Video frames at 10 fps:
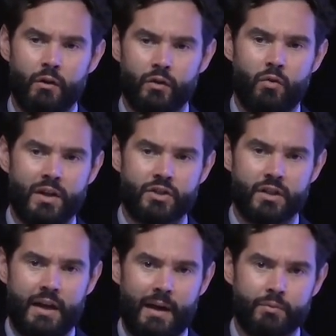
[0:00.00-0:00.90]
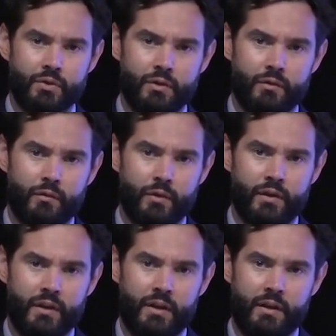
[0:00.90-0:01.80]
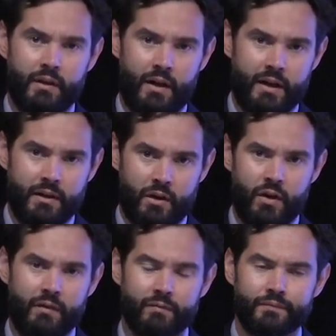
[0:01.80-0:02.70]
of the question captured for the audience? Okay.